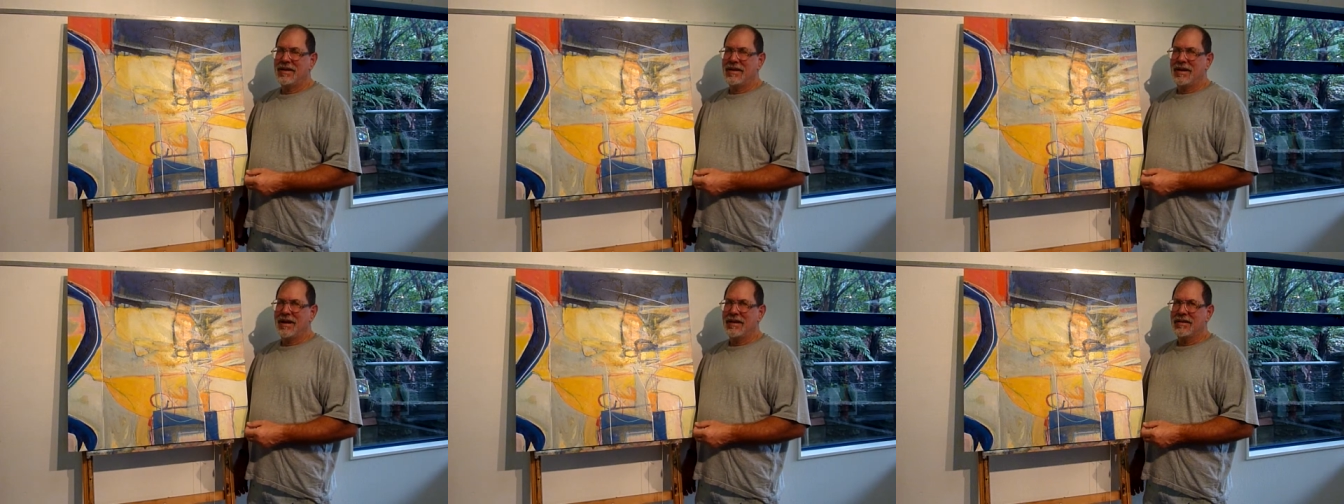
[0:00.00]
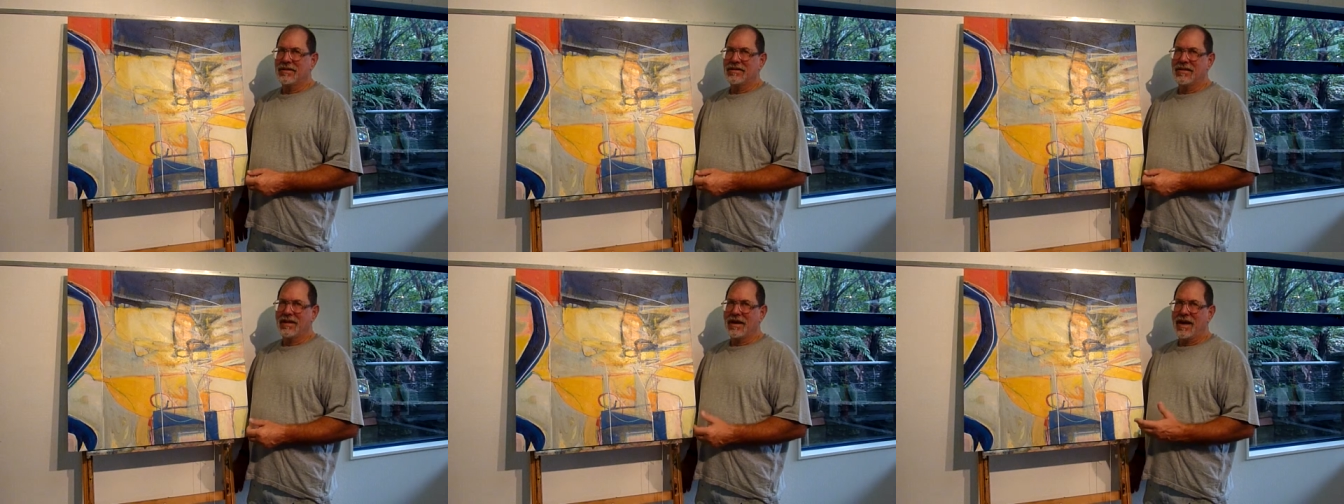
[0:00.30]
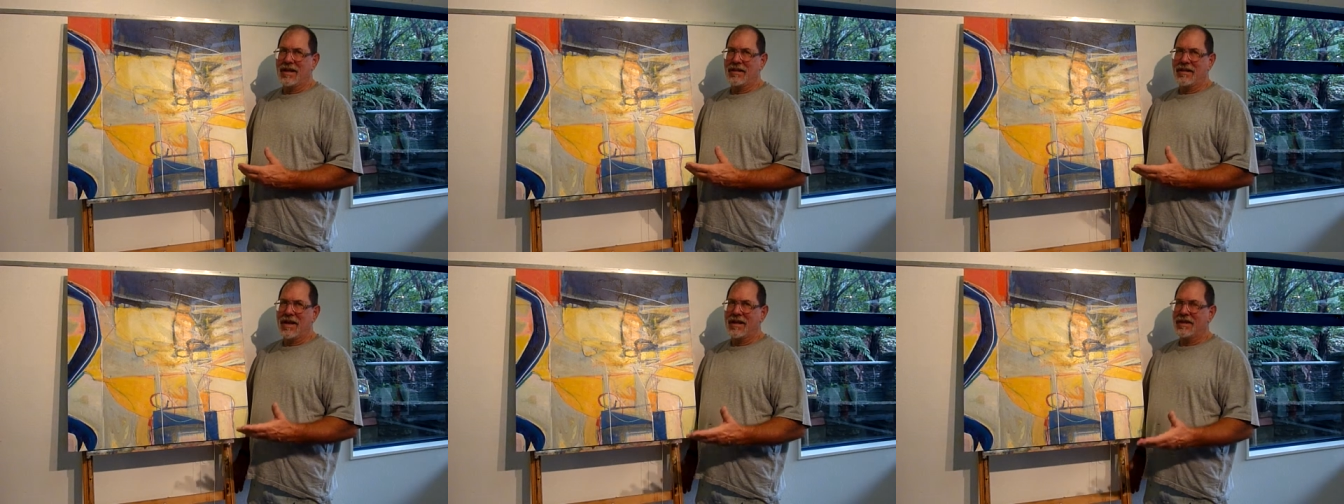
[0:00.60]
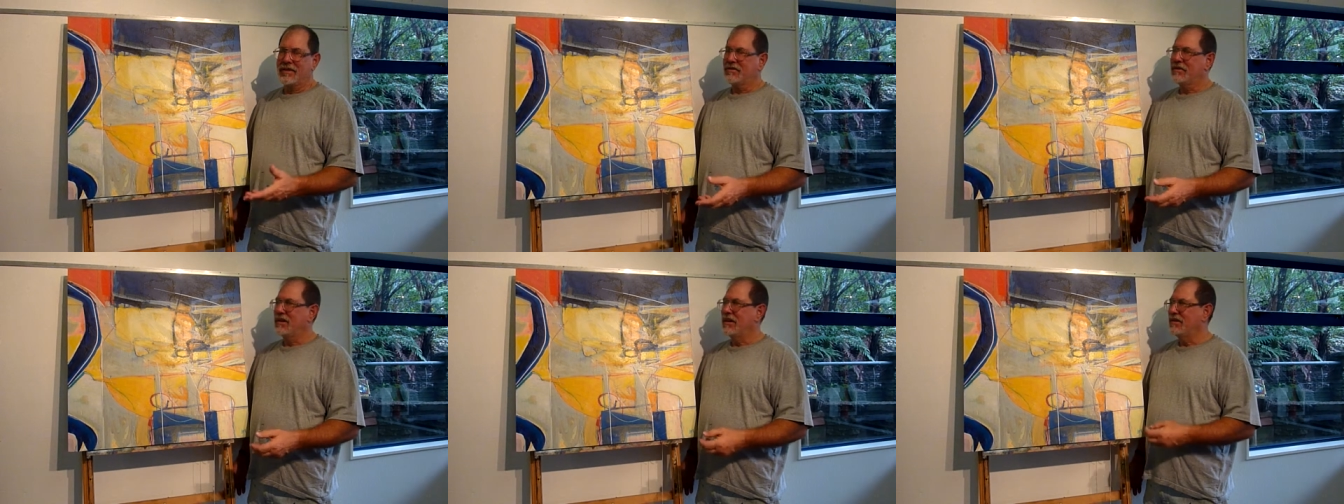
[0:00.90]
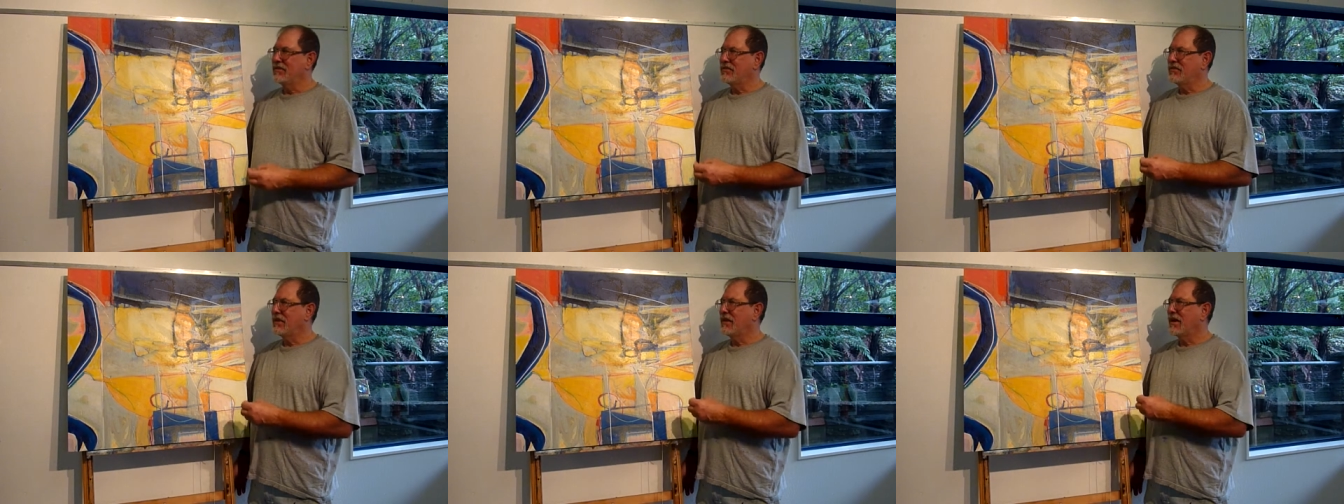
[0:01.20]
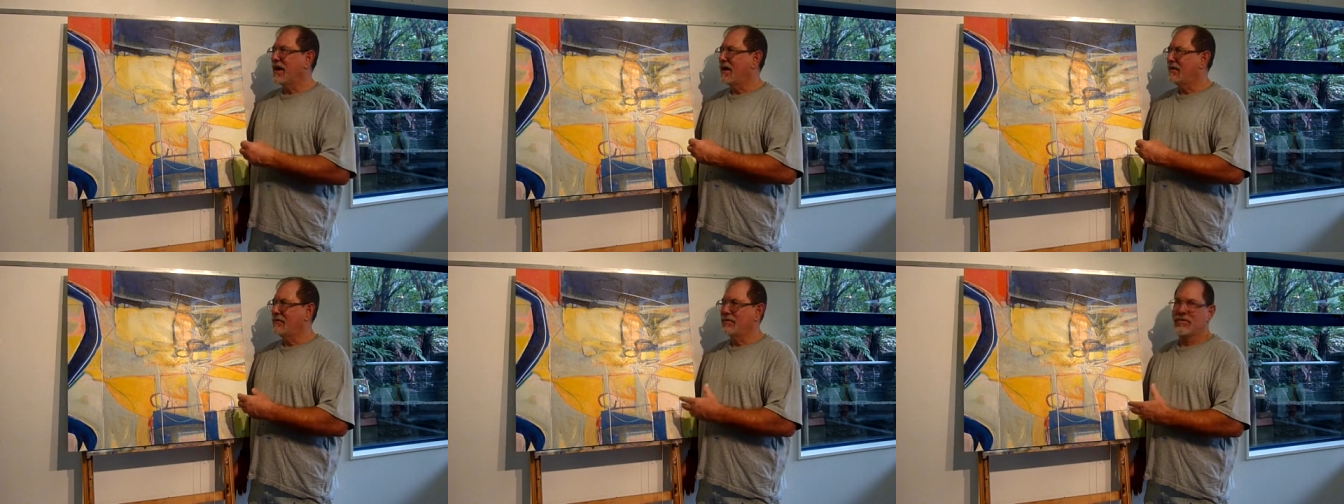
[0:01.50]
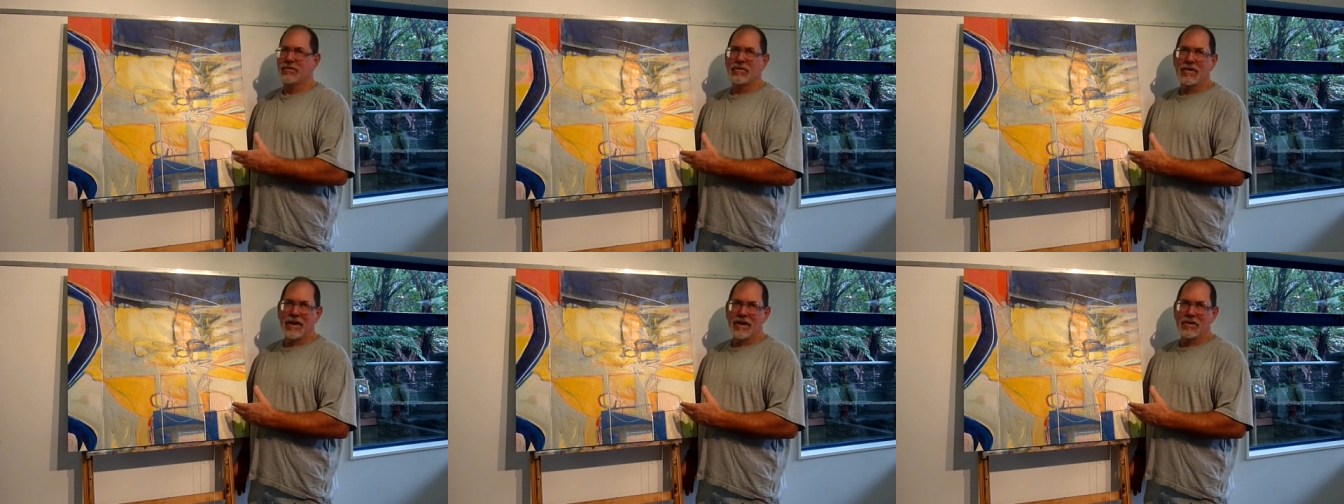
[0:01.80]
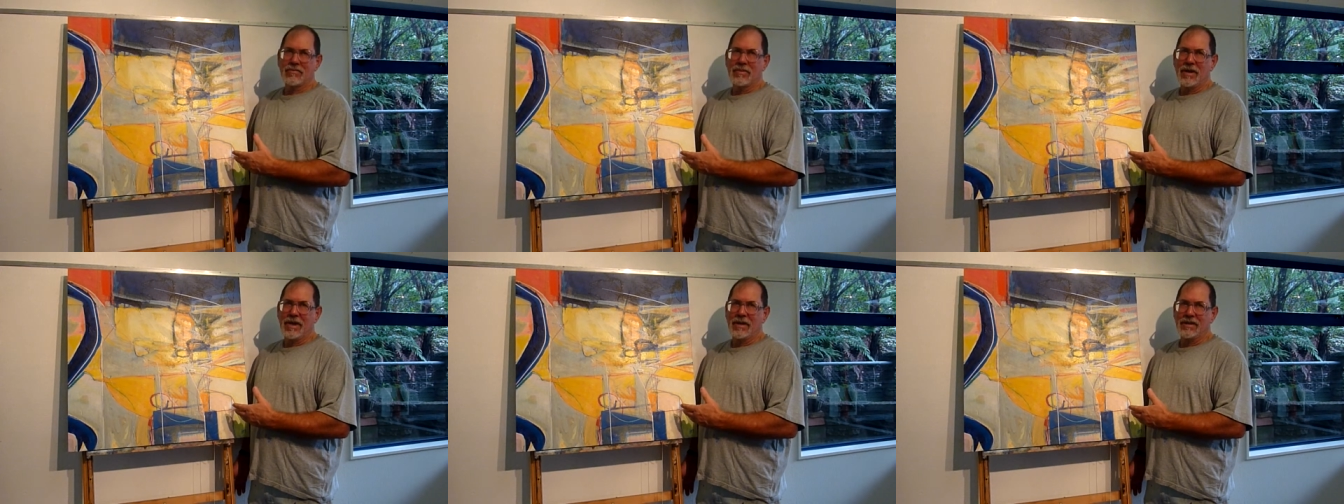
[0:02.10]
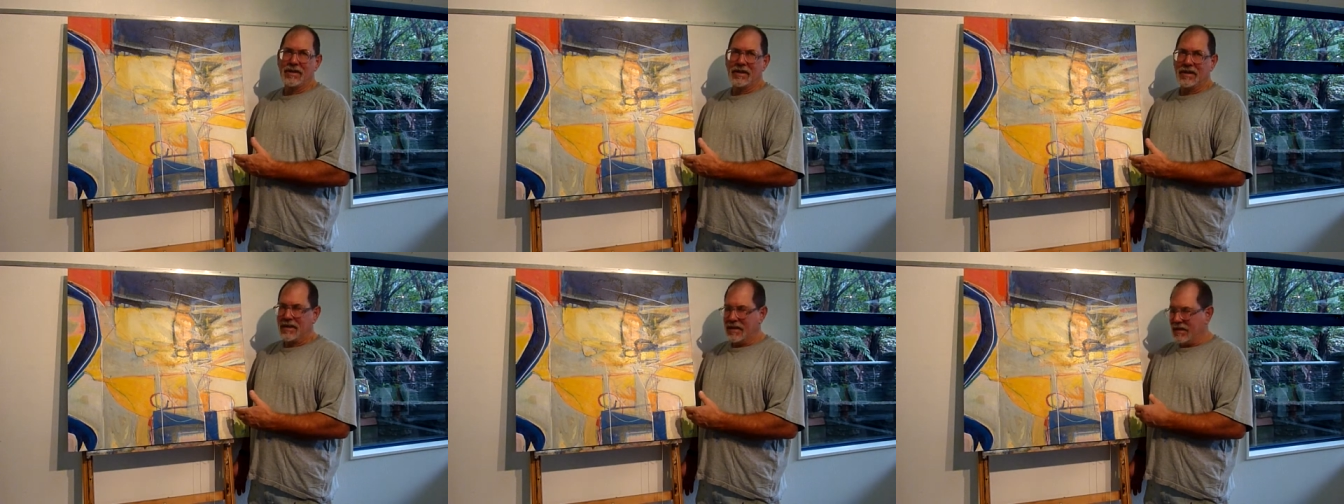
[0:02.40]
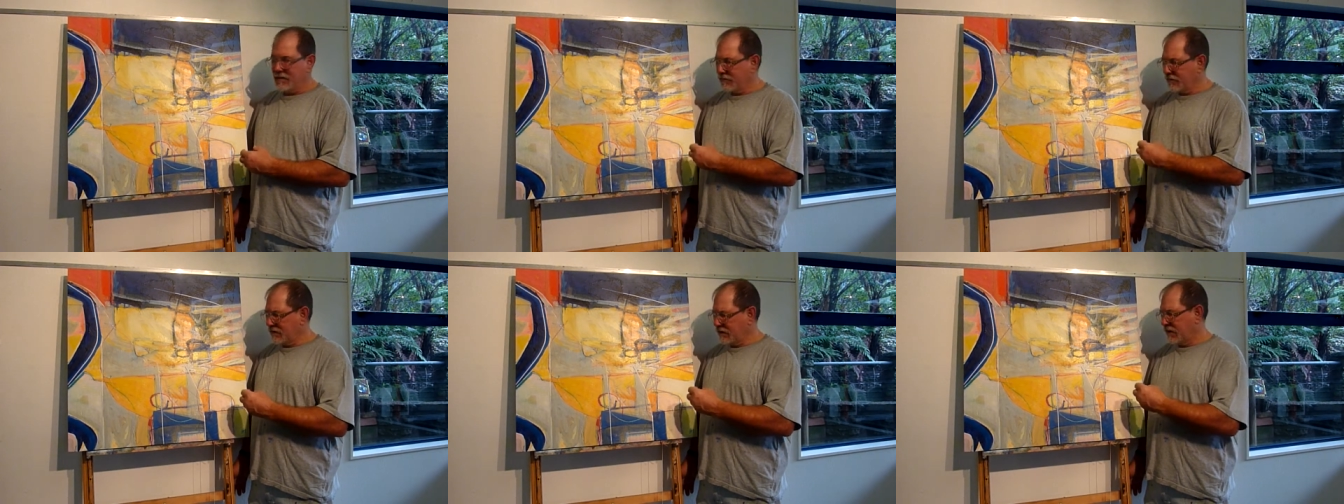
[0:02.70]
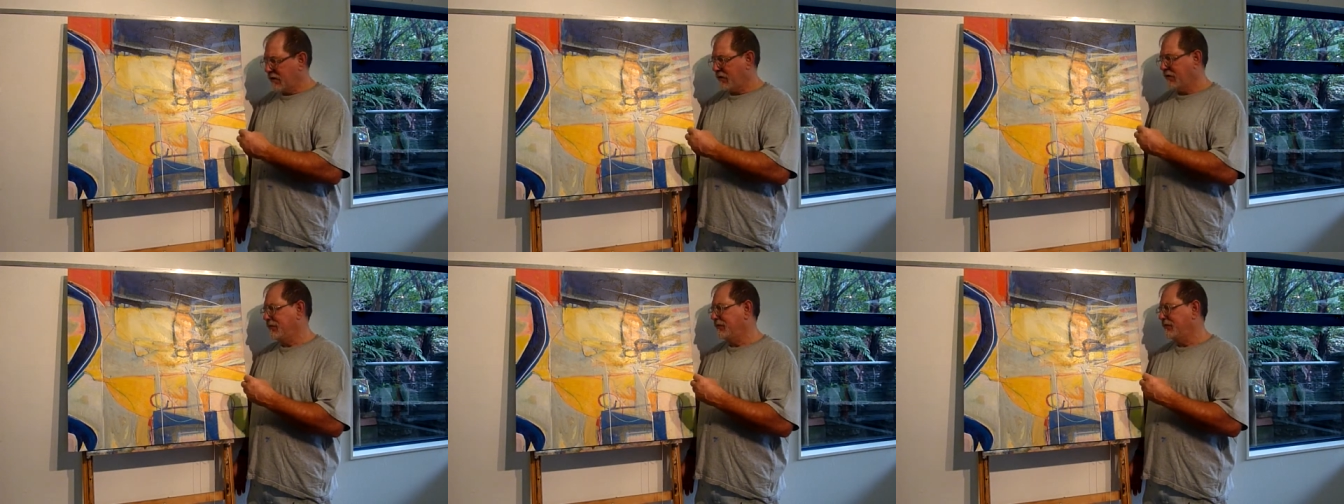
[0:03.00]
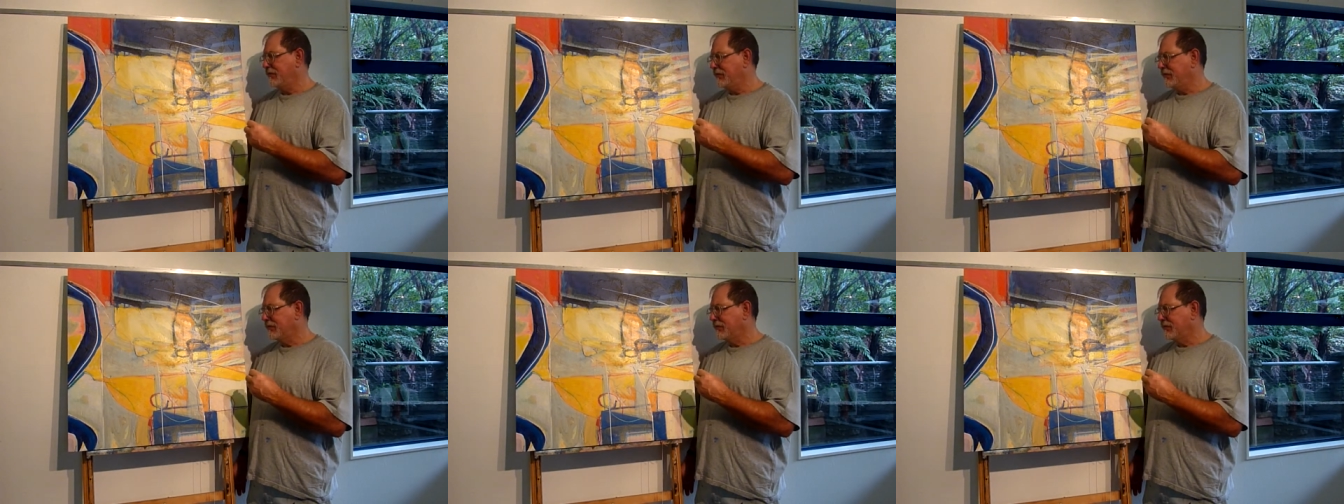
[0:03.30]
to it. I like teaching abstract painting, even though